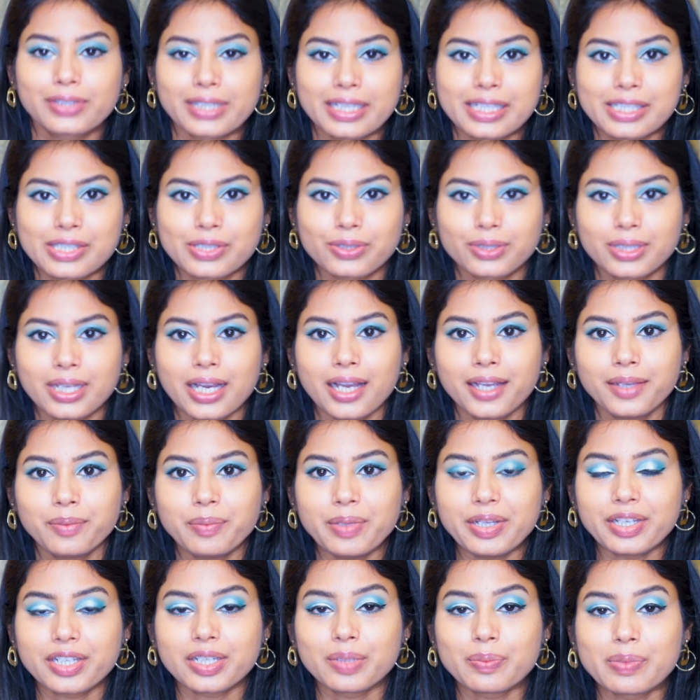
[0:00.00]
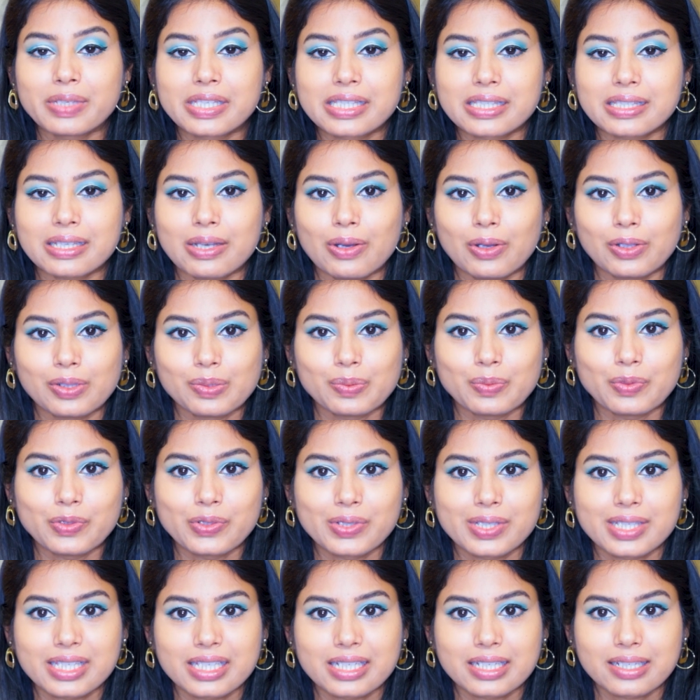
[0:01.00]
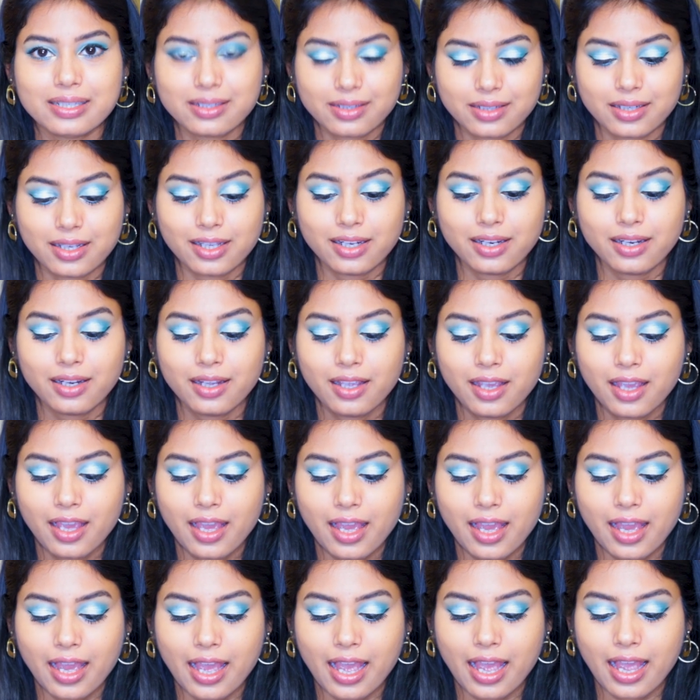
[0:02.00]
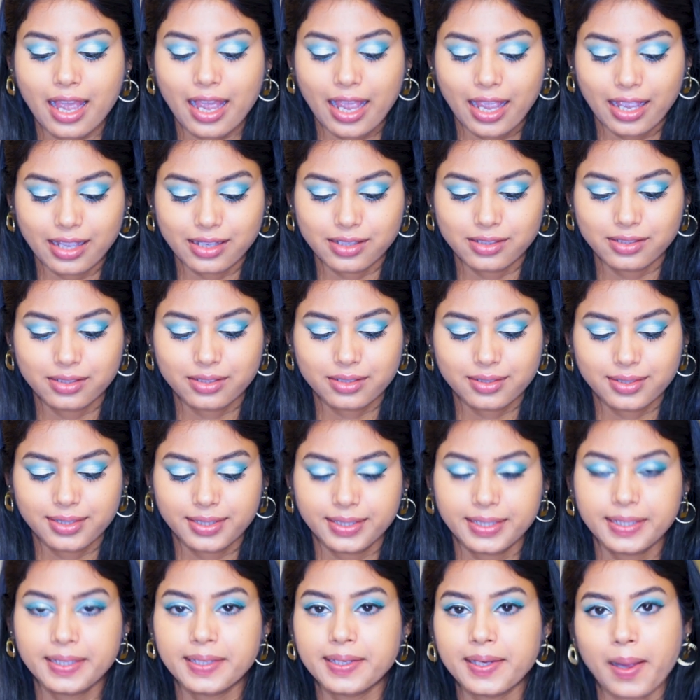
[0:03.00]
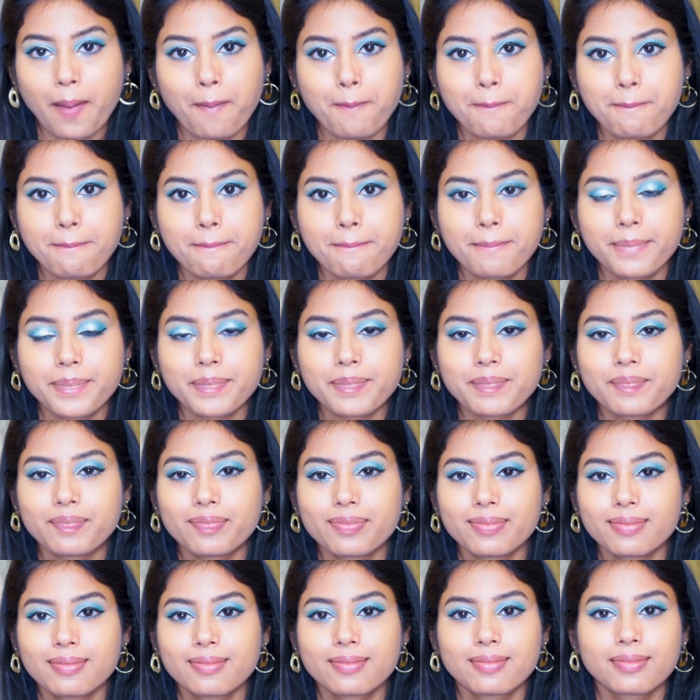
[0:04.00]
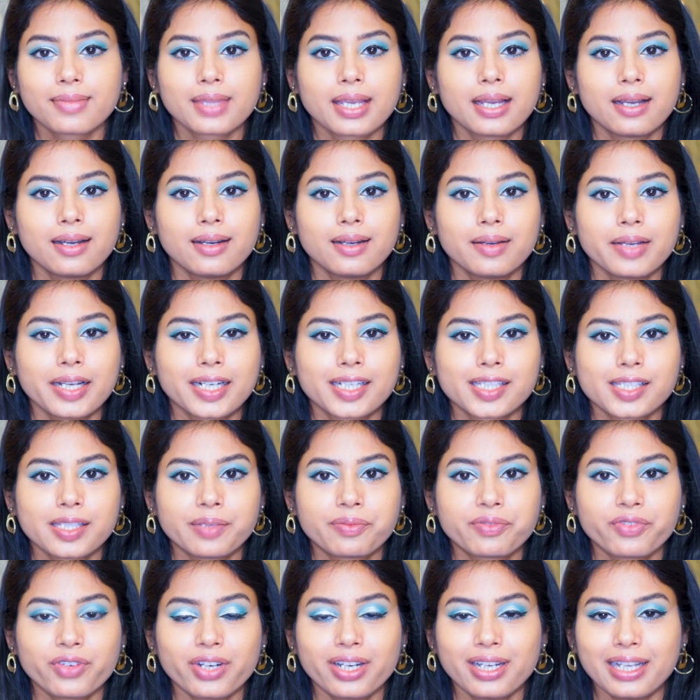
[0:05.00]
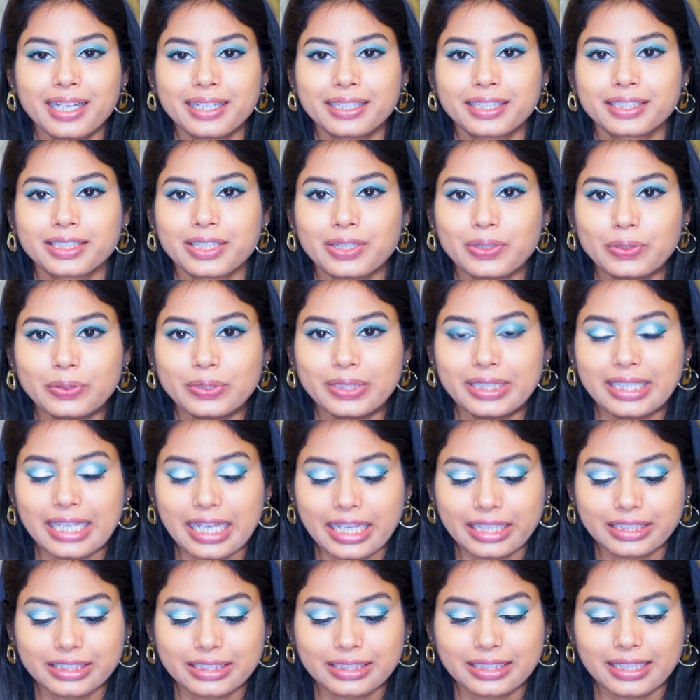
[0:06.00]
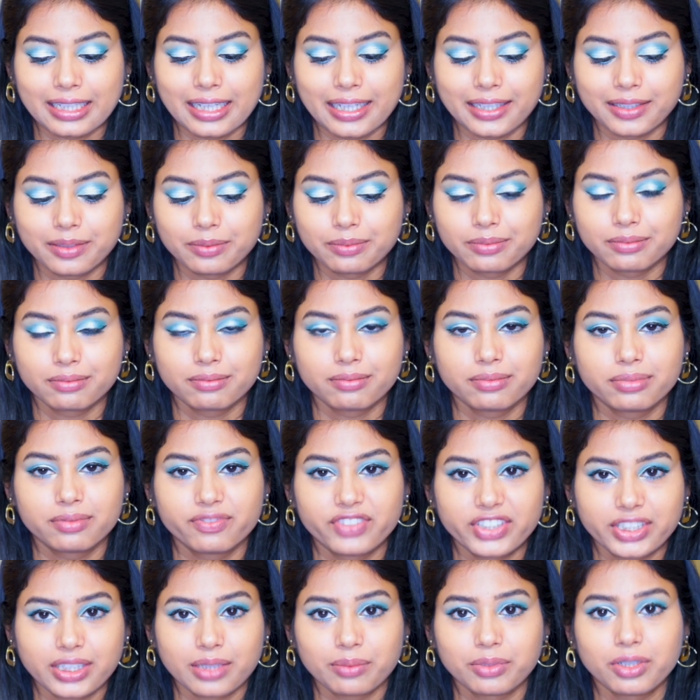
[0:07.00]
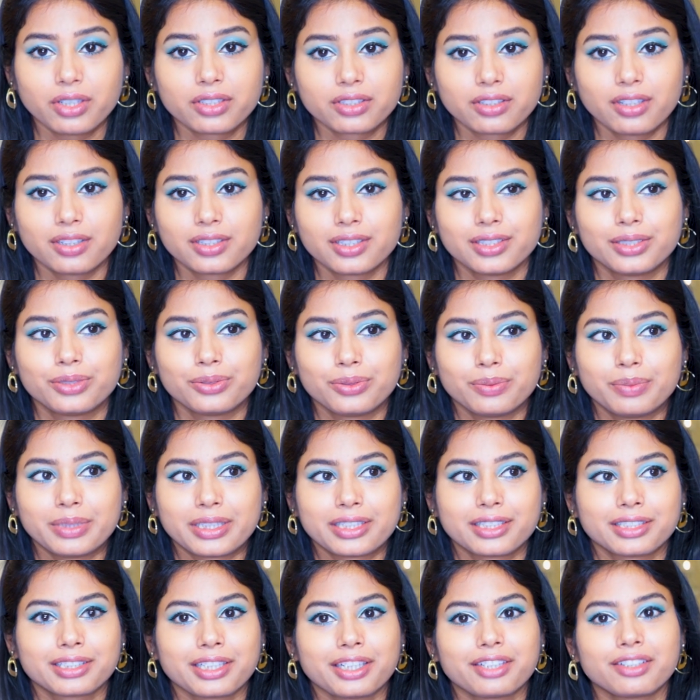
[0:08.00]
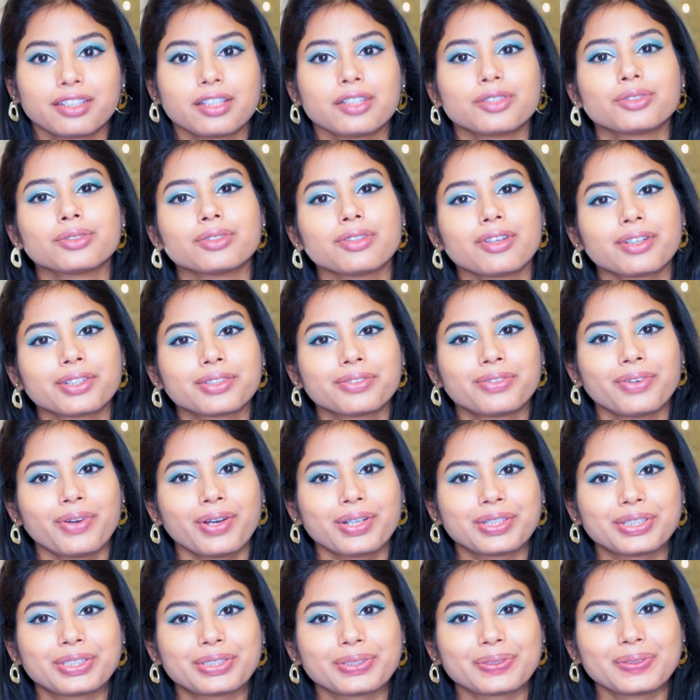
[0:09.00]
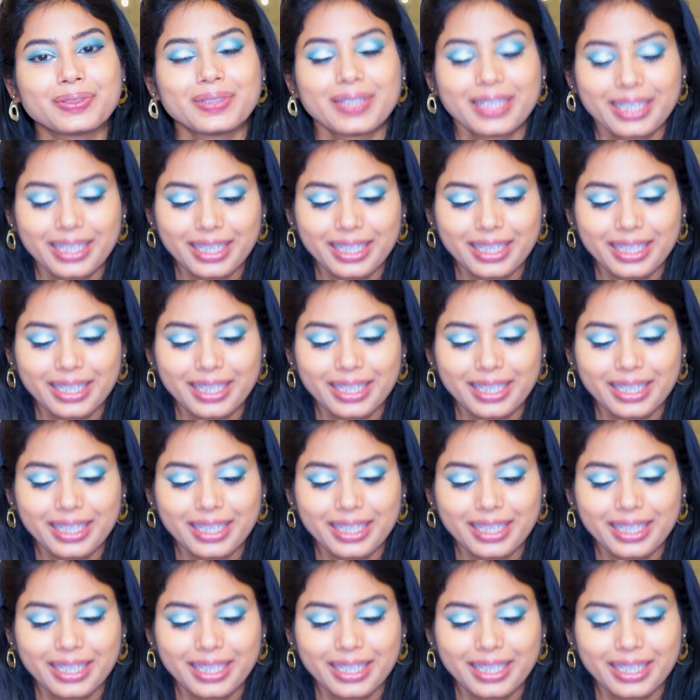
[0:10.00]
Okay, so the eye makeup is almost done and yeah, except for lining the lower lash line, which I'm not gonna do because I really do not want to.